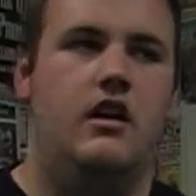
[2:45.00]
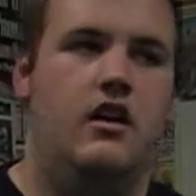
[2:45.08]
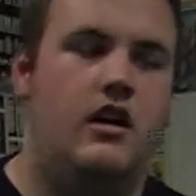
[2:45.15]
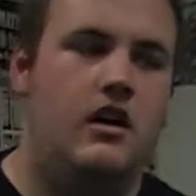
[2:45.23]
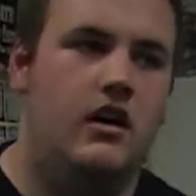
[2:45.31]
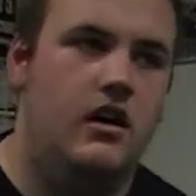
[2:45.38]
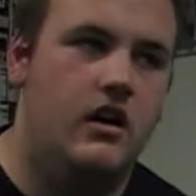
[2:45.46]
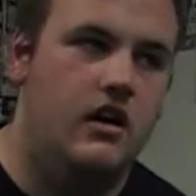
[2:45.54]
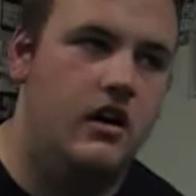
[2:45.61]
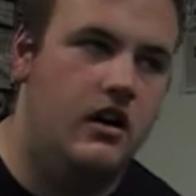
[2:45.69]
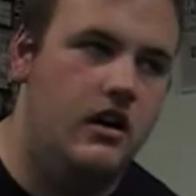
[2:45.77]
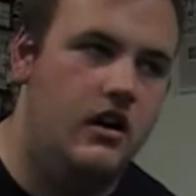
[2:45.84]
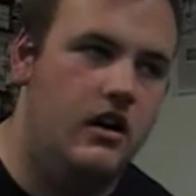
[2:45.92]

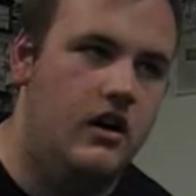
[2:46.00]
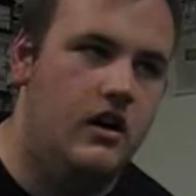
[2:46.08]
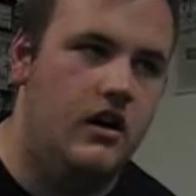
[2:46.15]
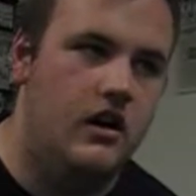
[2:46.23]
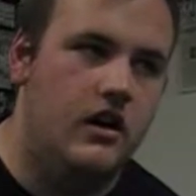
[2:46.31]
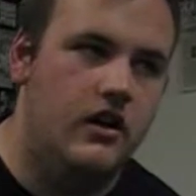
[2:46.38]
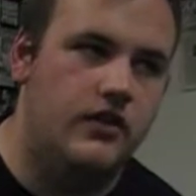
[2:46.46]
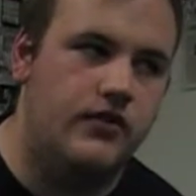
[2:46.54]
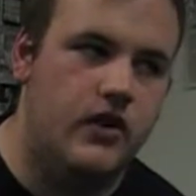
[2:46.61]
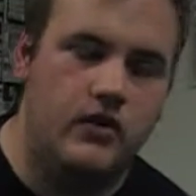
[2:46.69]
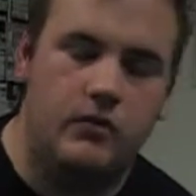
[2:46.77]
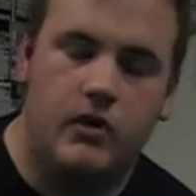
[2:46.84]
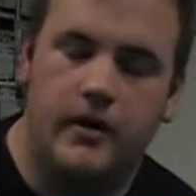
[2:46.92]
As
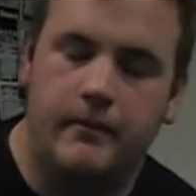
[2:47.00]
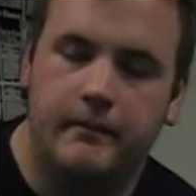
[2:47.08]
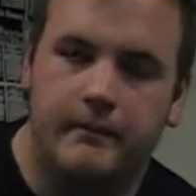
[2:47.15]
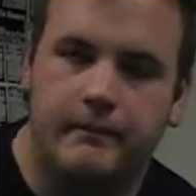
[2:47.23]
far as what?